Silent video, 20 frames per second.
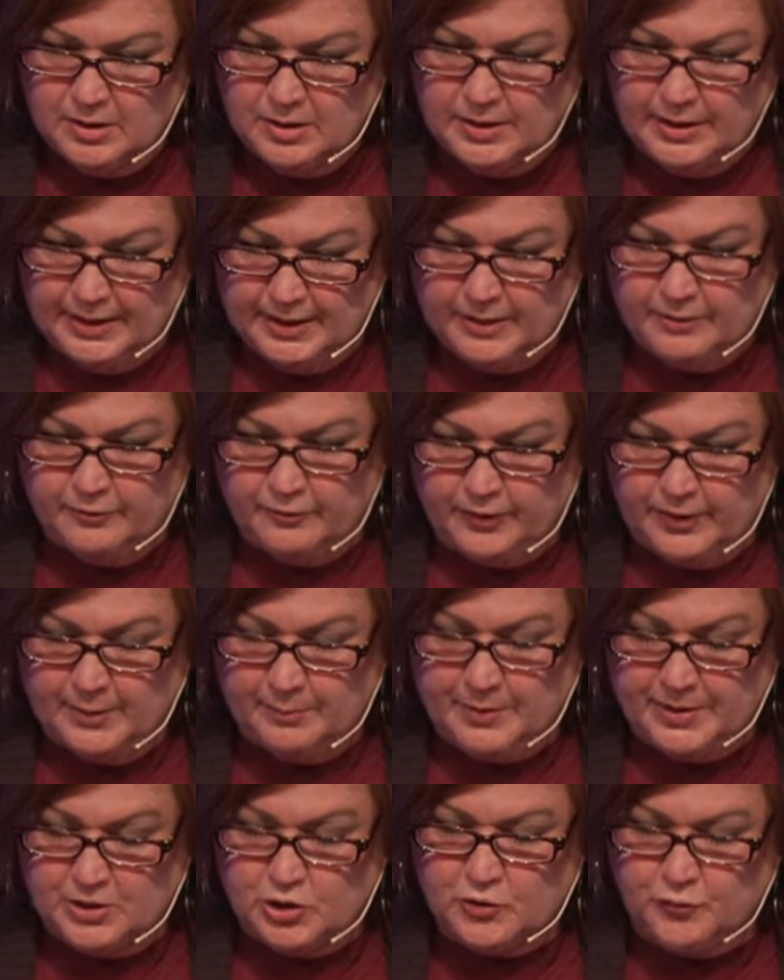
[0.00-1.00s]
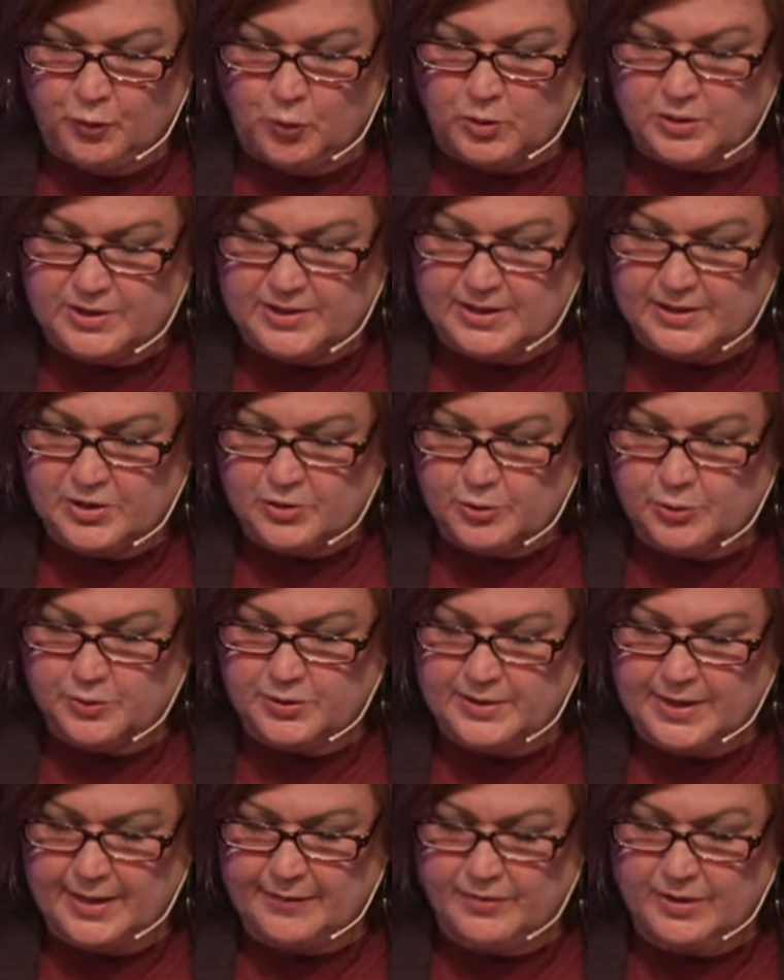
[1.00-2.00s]
in Philippians four, six through
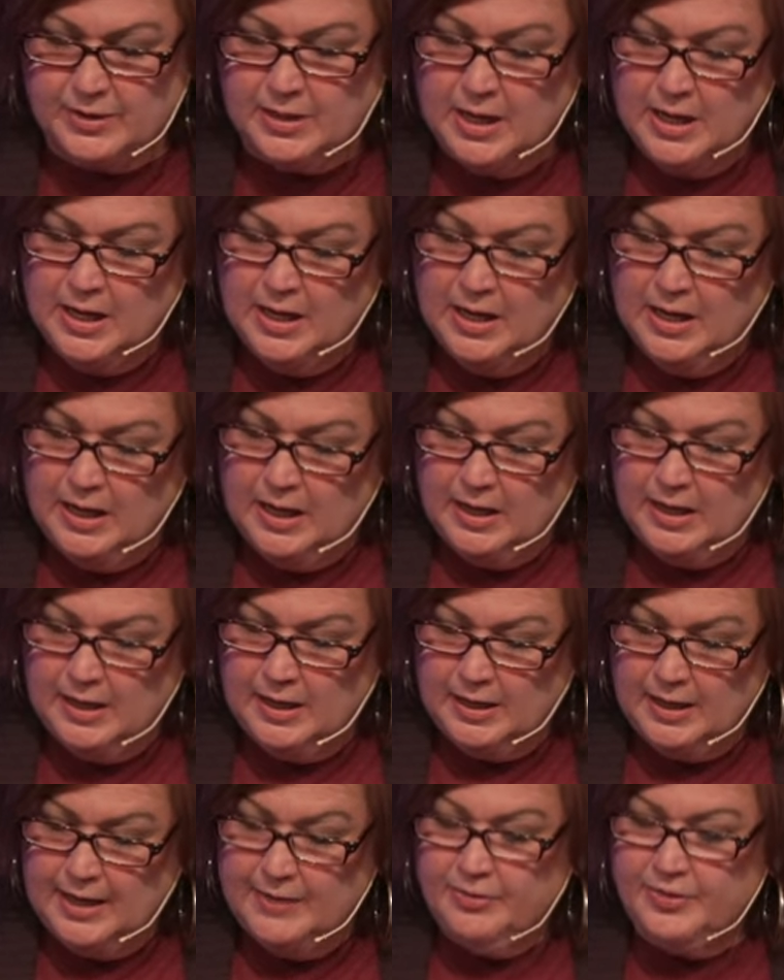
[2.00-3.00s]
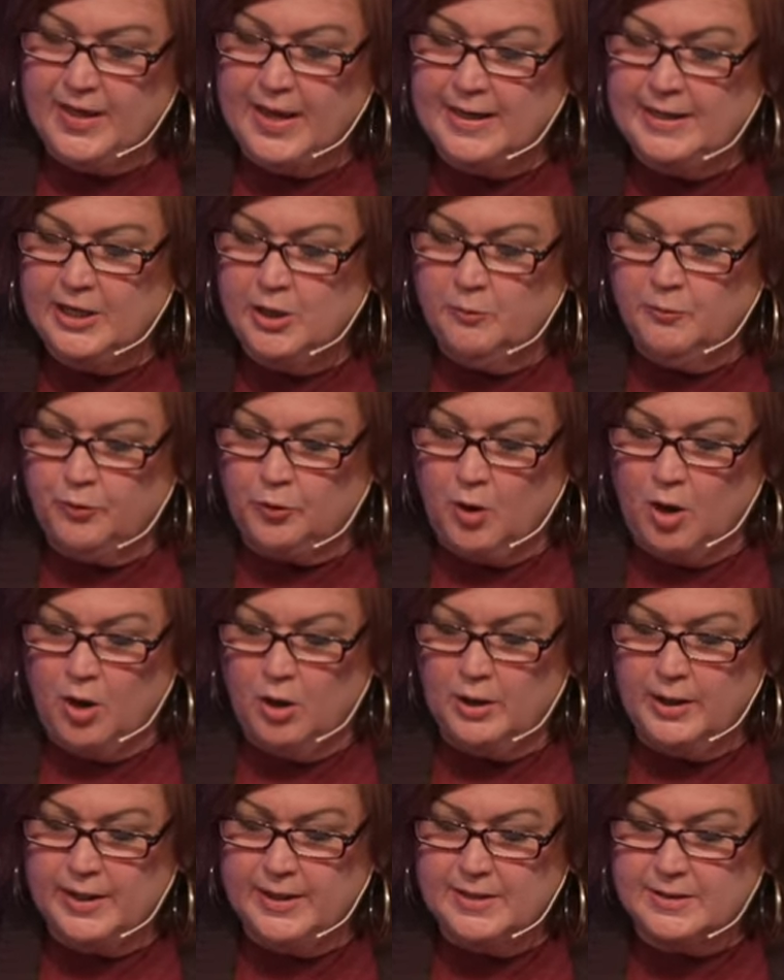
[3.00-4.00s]
seven. Uh, and thank him for
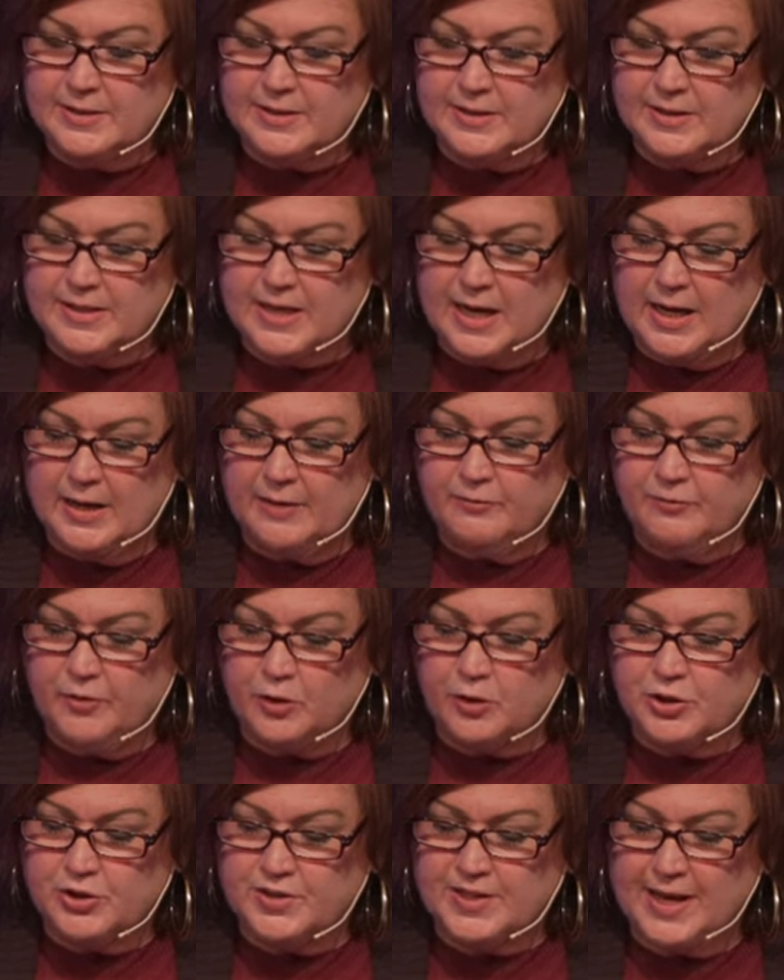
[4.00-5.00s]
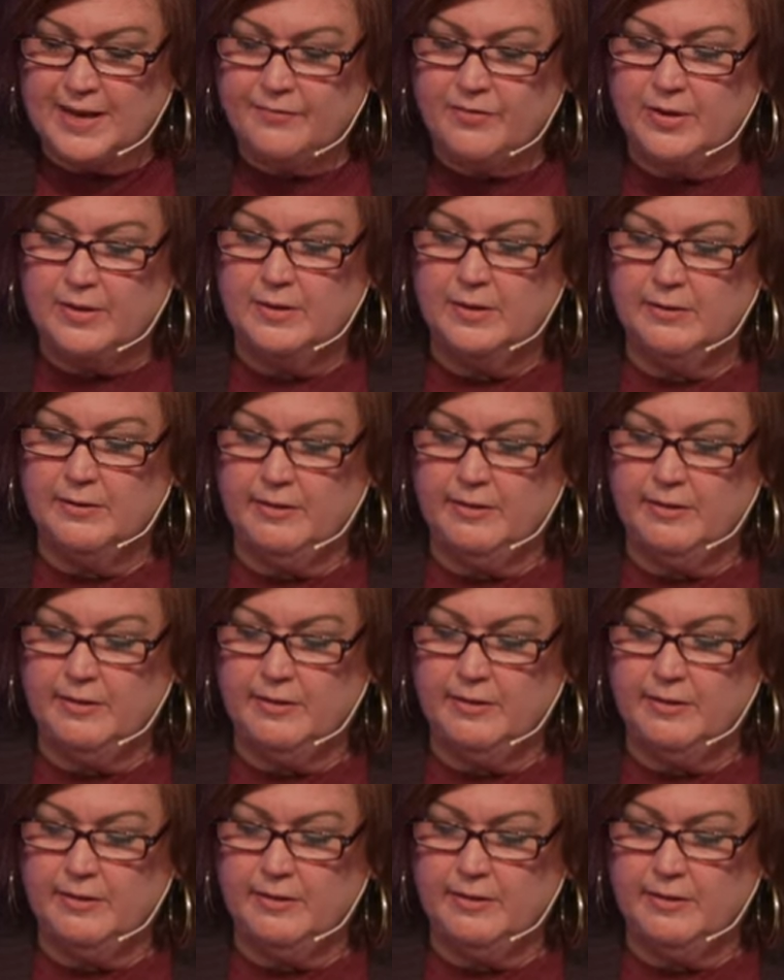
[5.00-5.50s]
all he has done. Verse seven,